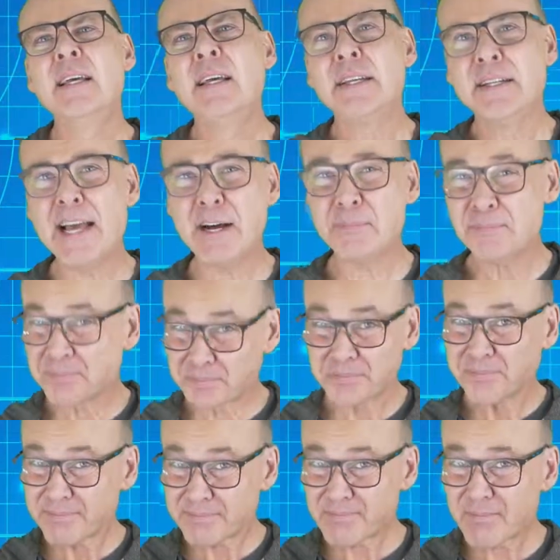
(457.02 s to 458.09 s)
Now,
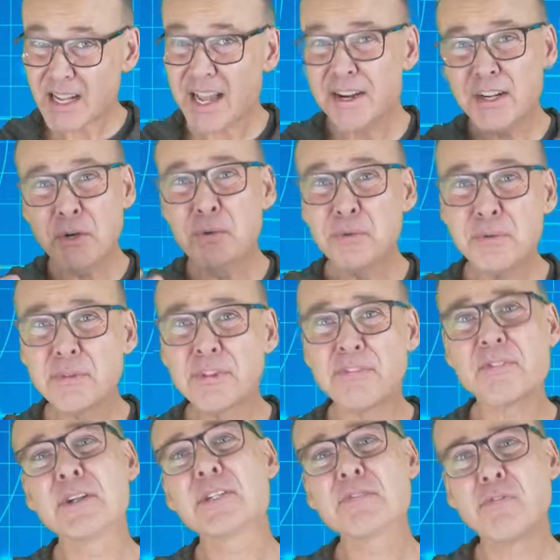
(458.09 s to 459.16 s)
I'm going to go through the
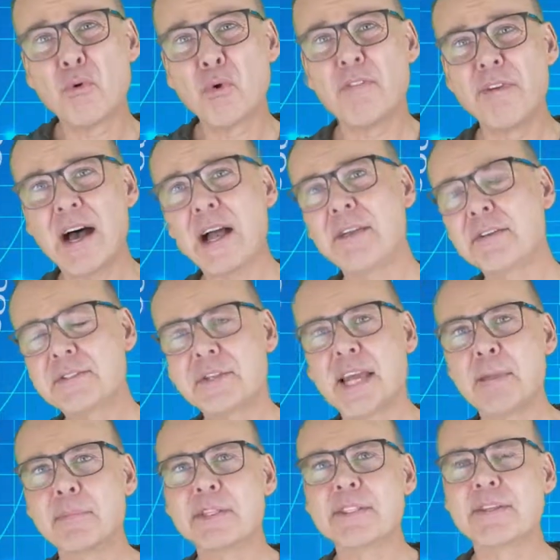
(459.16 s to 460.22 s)
first 4 value
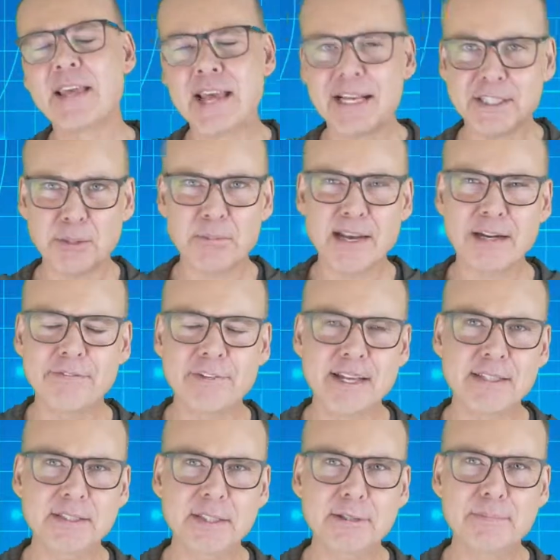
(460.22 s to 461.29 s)
statements in the Agile
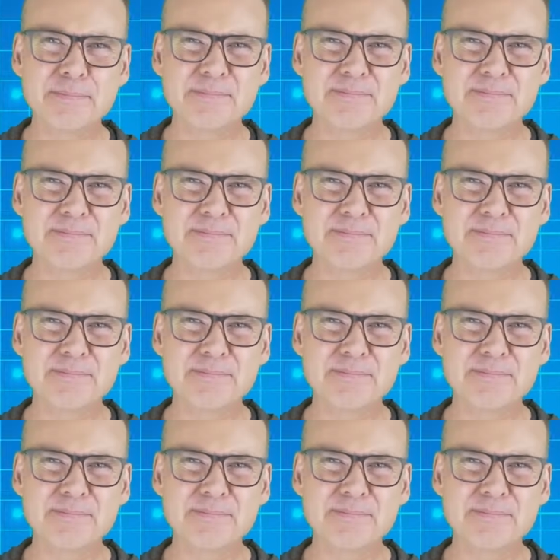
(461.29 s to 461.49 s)
Manifesto.